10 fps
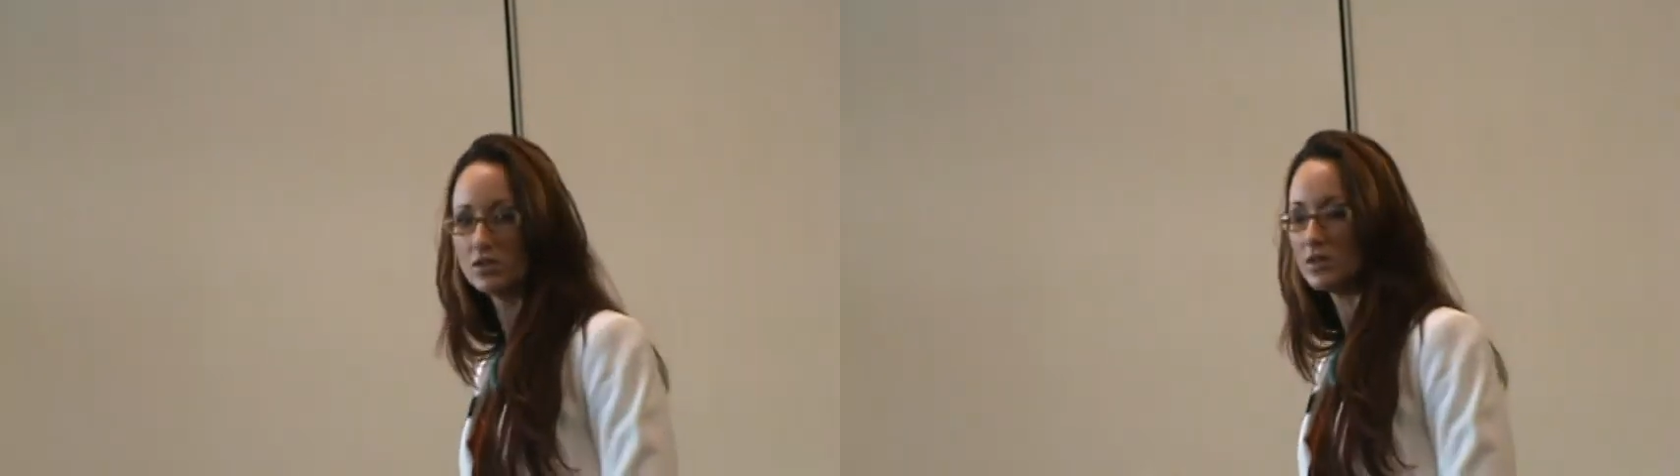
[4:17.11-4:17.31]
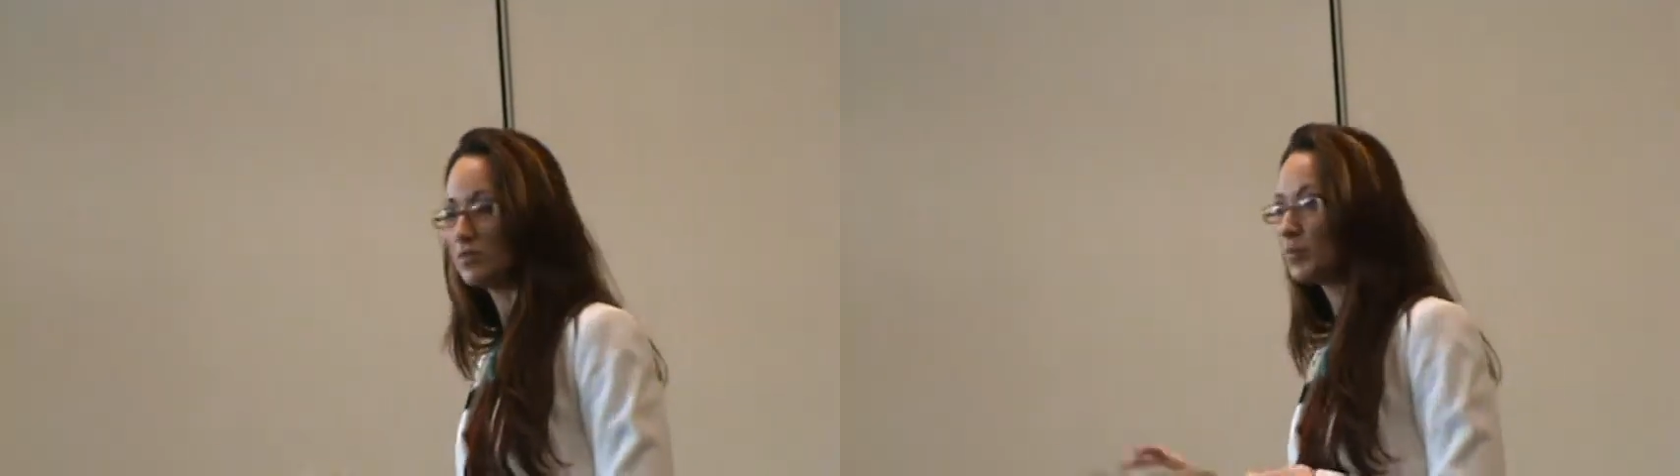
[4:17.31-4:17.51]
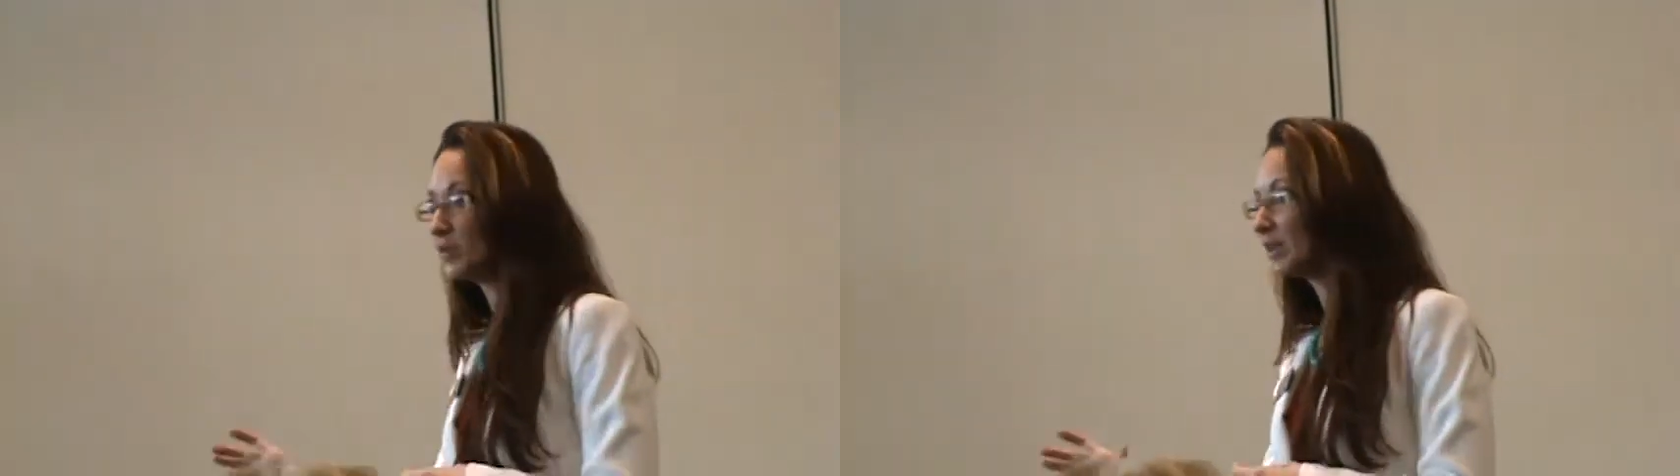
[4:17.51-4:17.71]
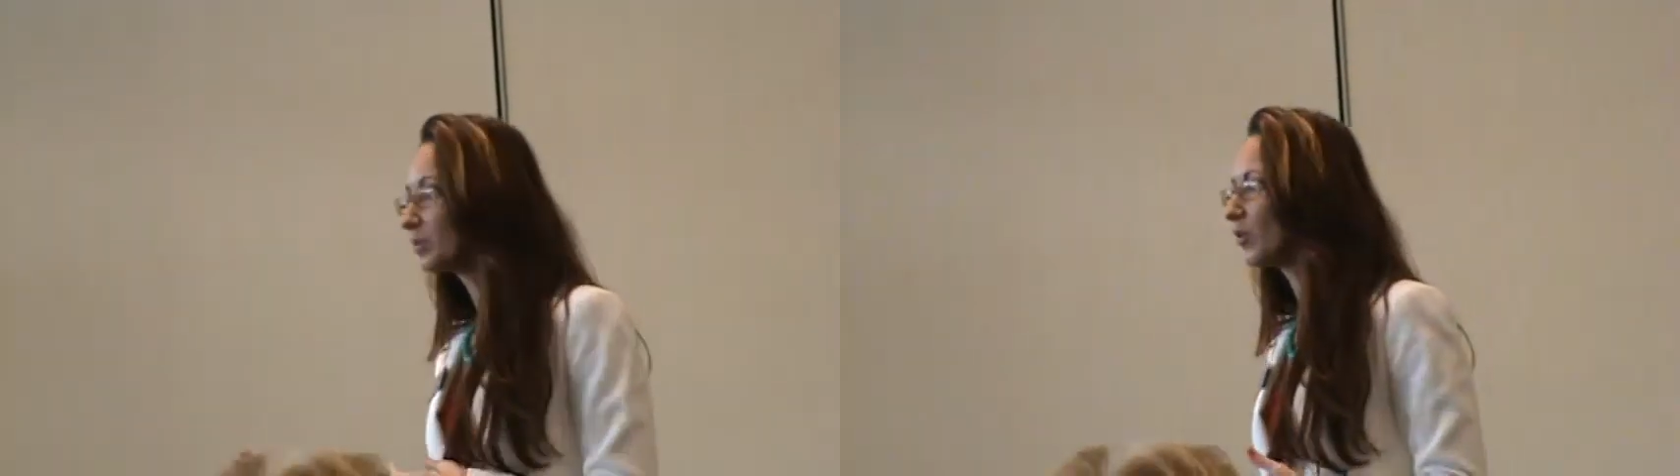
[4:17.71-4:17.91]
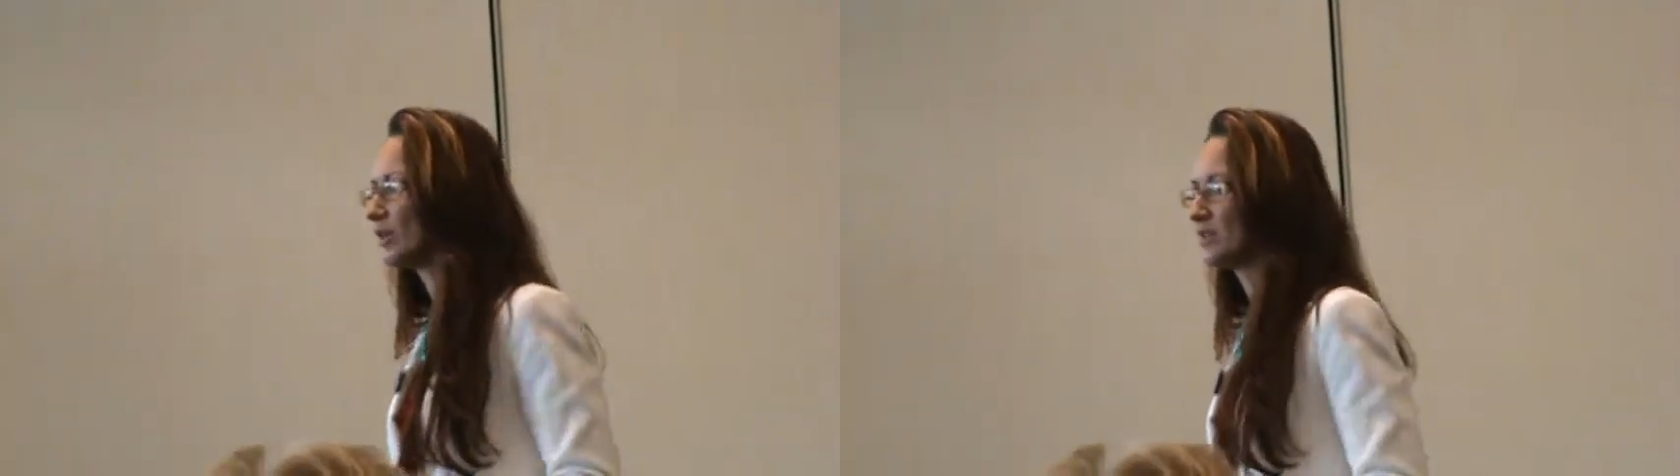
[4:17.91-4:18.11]
Do you have bullet
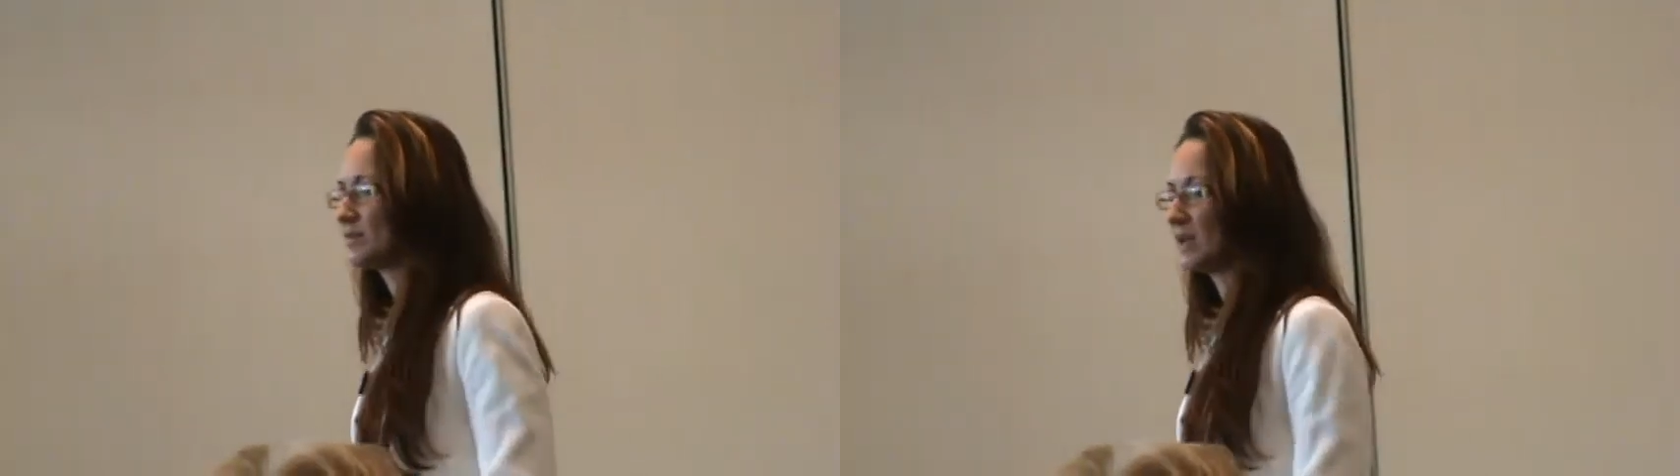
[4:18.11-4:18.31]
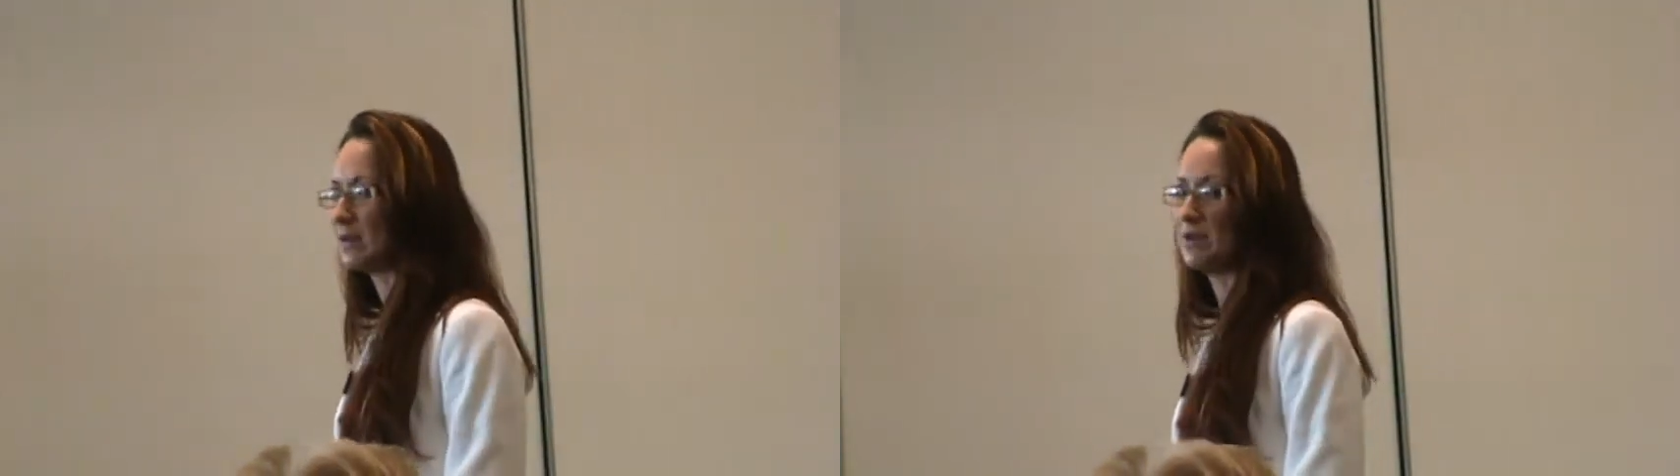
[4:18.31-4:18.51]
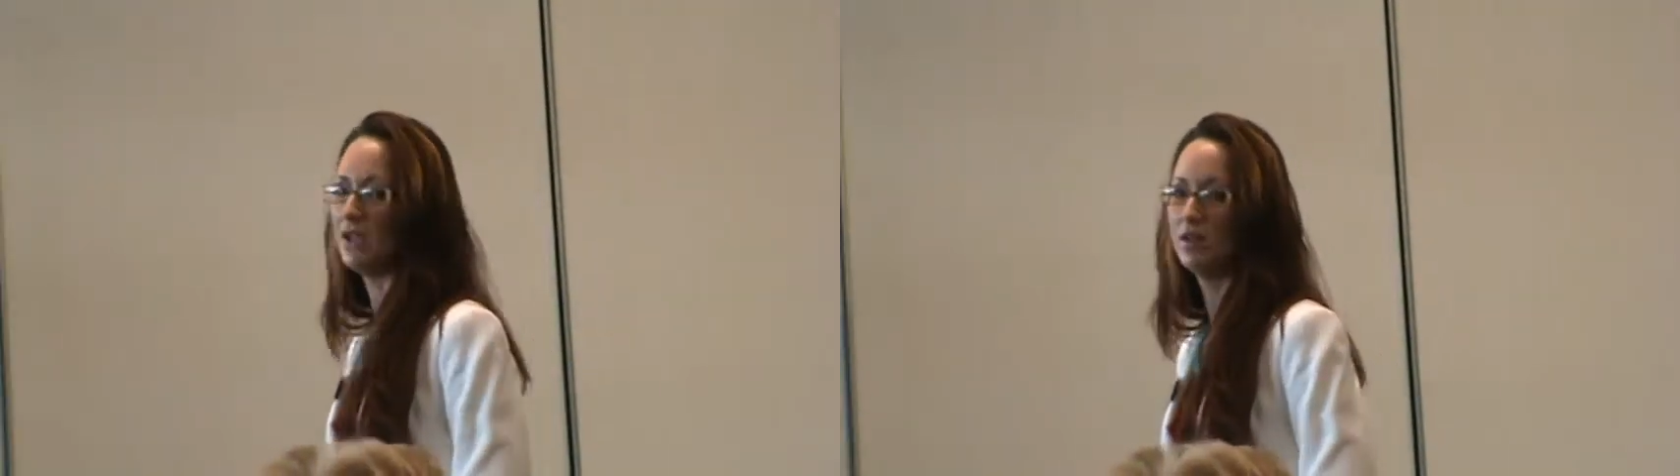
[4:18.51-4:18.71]
points maybe?